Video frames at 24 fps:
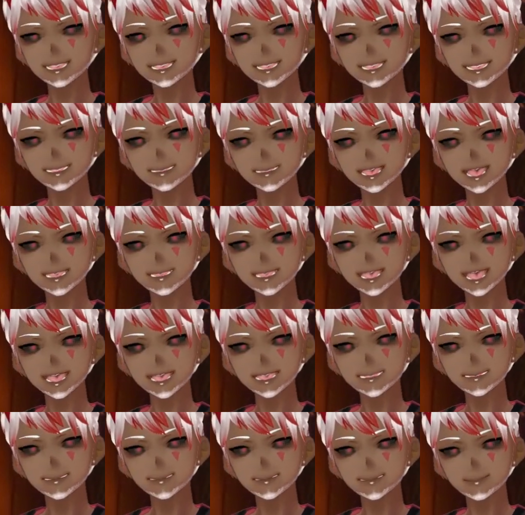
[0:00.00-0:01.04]
That's right,
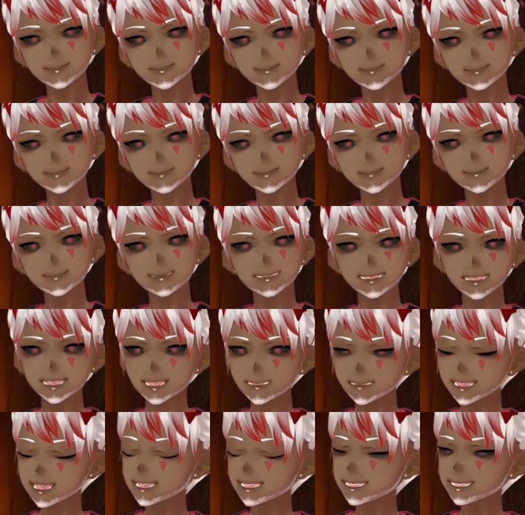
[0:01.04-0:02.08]
folks.
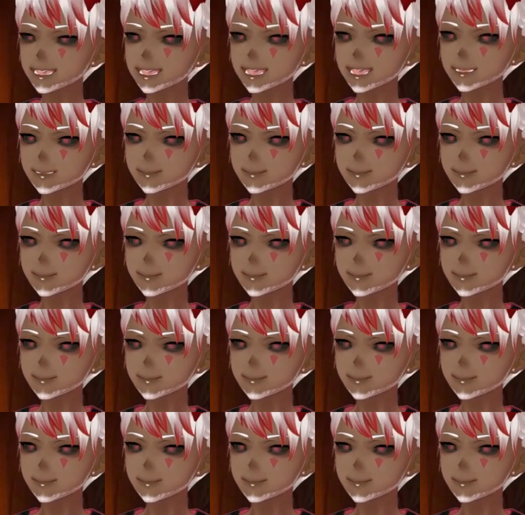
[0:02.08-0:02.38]
This guy.